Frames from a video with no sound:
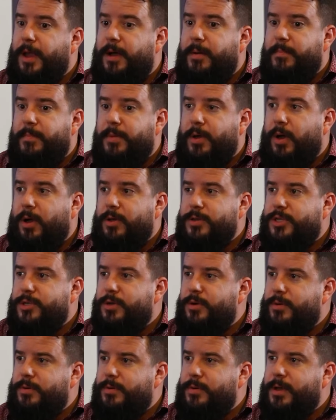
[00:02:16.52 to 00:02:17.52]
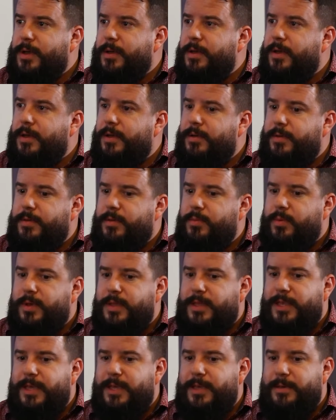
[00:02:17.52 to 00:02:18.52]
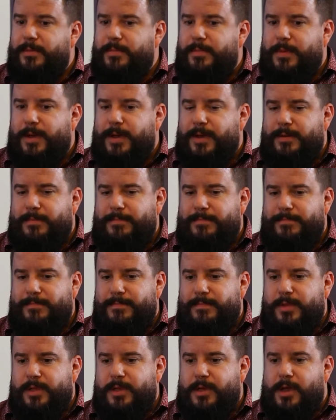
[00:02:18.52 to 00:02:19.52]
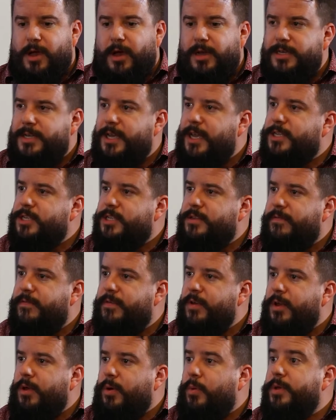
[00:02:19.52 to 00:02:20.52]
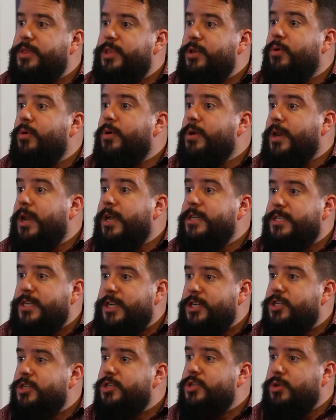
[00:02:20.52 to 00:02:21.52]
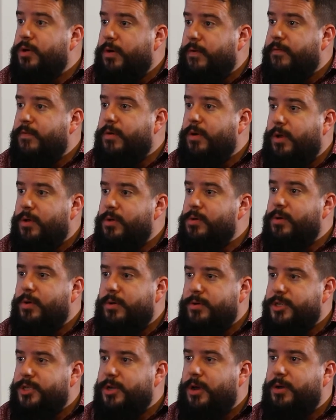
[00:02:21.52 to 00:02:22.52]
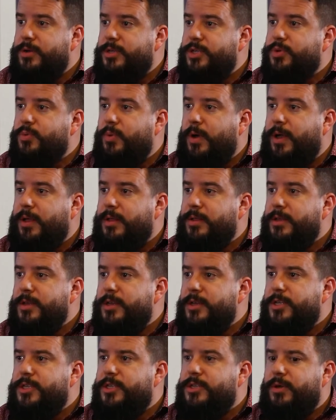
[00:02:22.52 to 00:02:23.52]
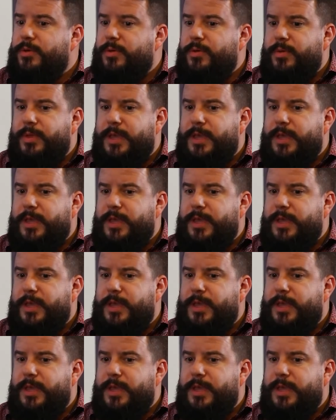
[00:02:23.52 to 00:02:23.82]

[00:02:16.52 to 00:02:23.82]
but also with the context of what the organization's overall goals are as well. So